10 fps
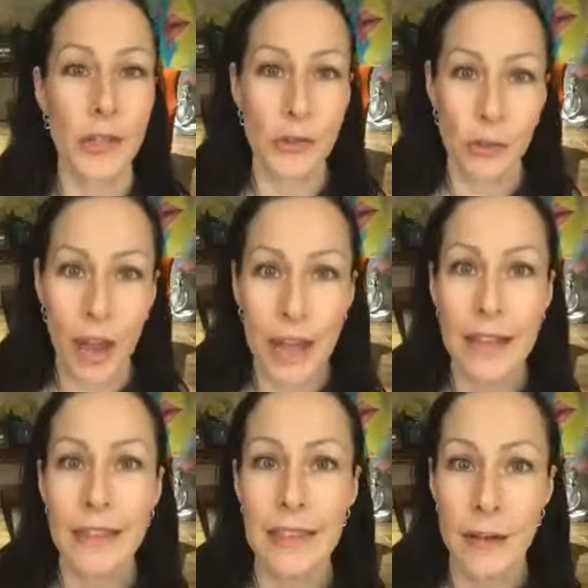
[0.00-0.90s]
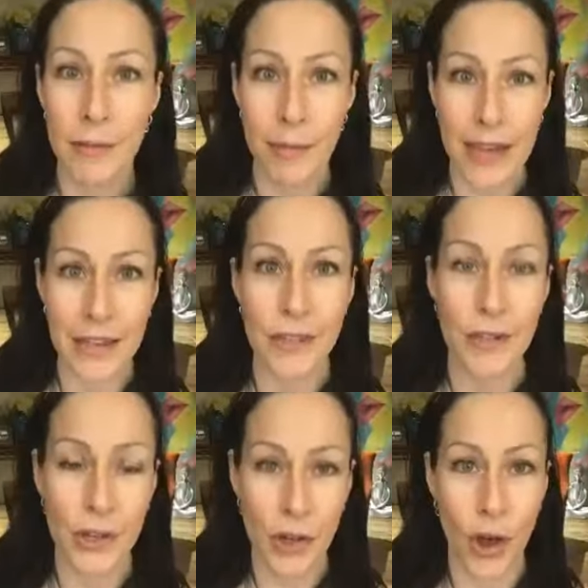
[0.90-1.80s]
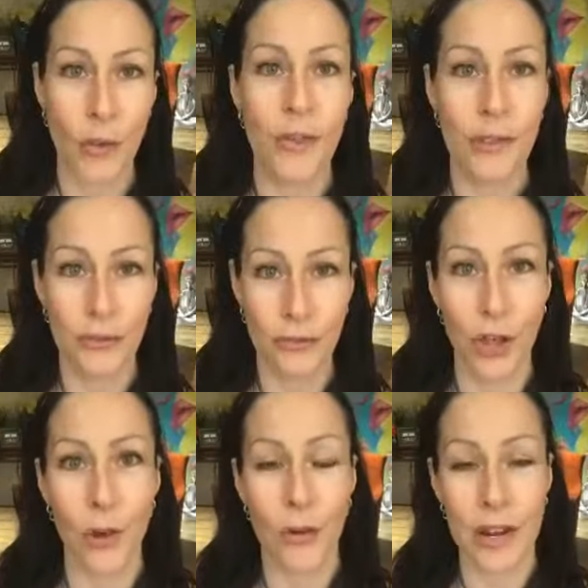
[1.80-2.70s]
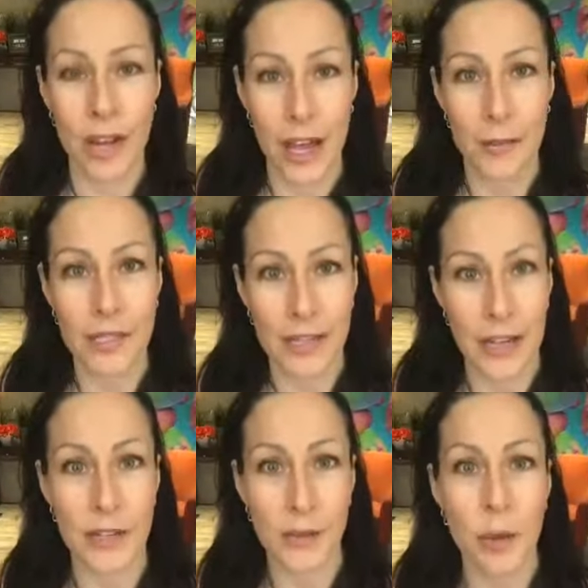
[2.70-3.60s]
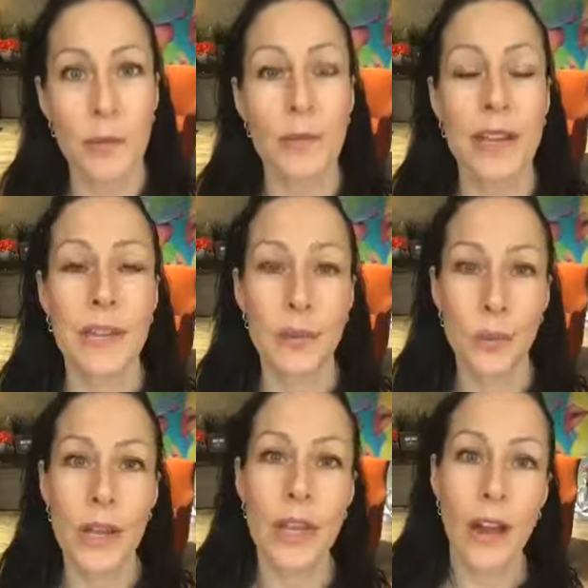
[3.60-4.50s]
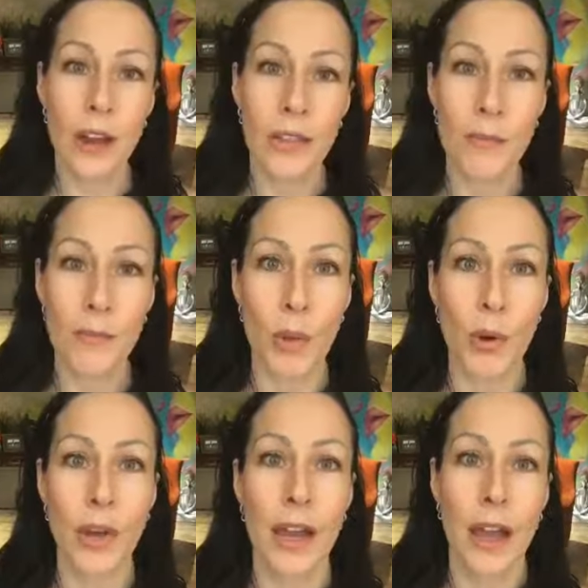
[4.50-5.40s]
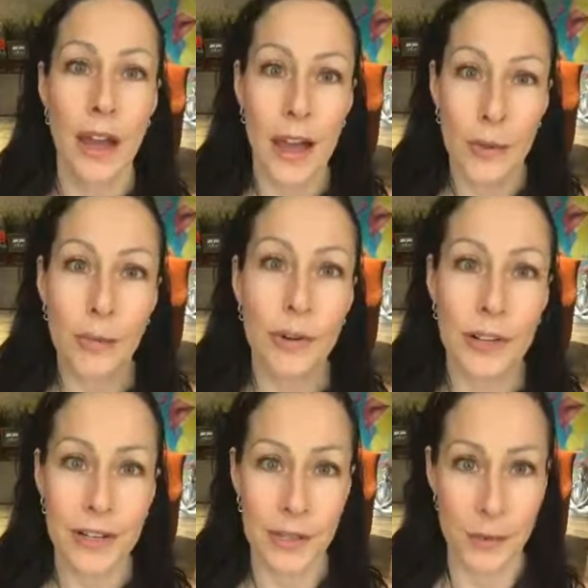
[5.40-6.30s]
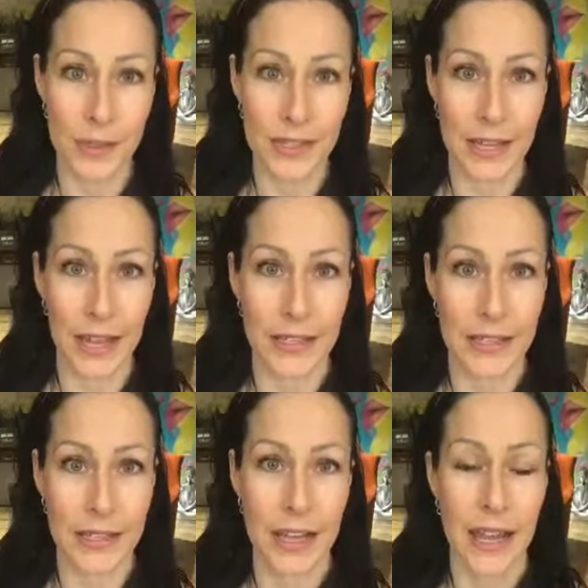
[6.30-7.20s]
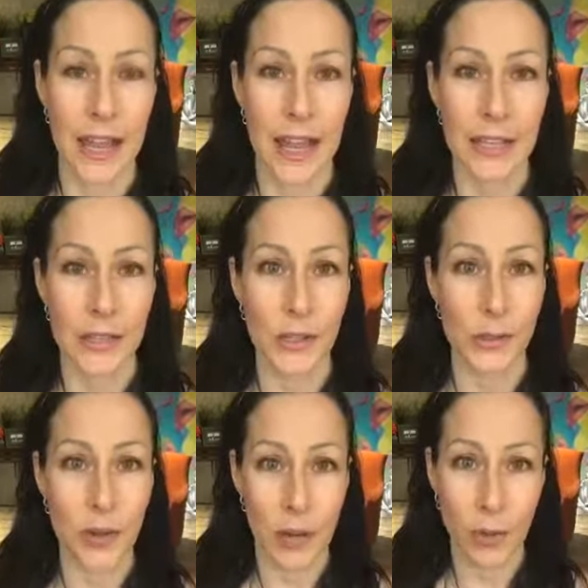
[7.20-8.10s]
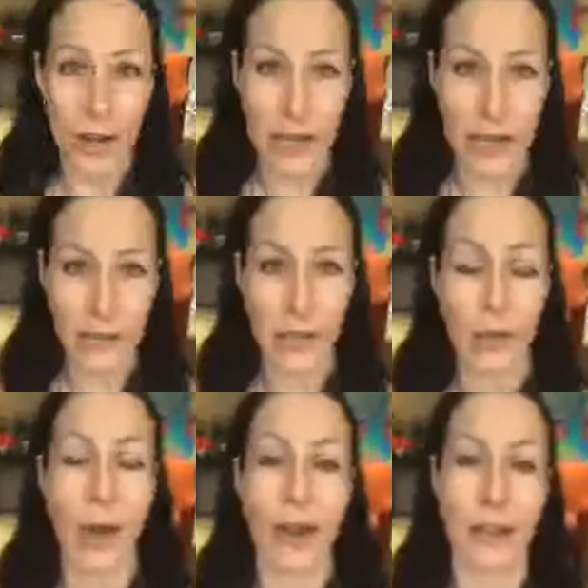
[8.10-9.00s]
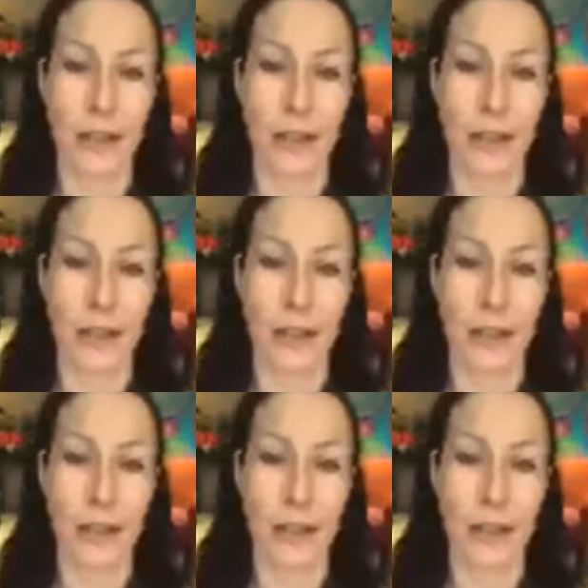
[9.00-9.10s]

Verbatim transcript: trying their best to go with the flow when it comes to us women because we are the more unpredictable sex. And so what I want to give you out of